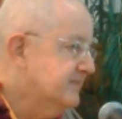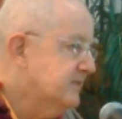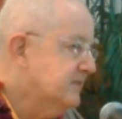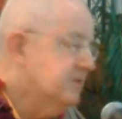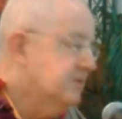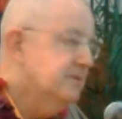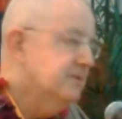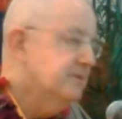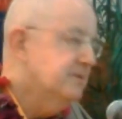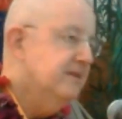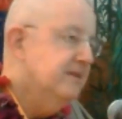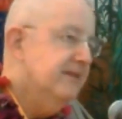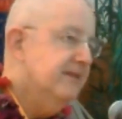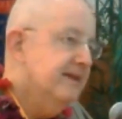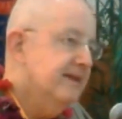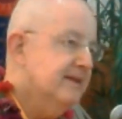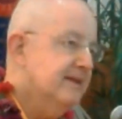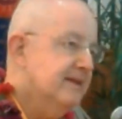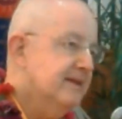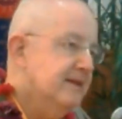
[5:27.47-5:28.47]
to living
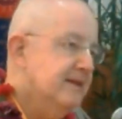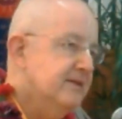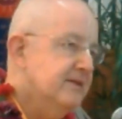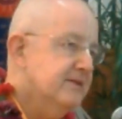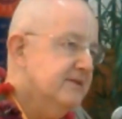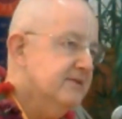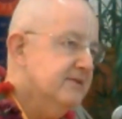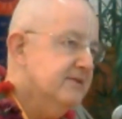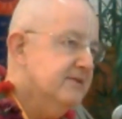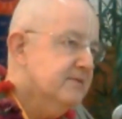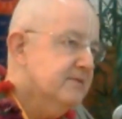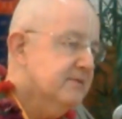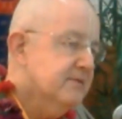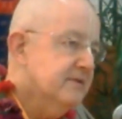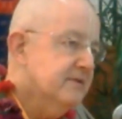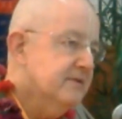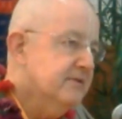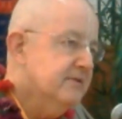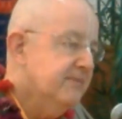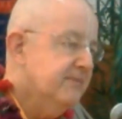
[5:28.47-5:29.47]
entities in this
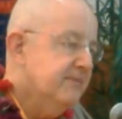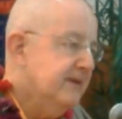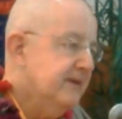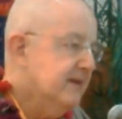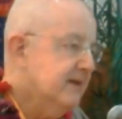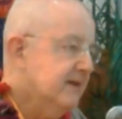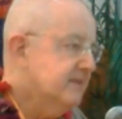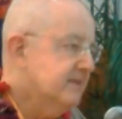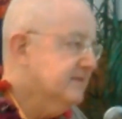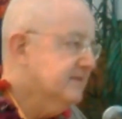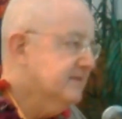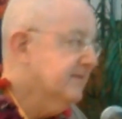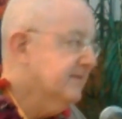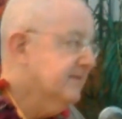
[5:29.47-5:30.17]
world, because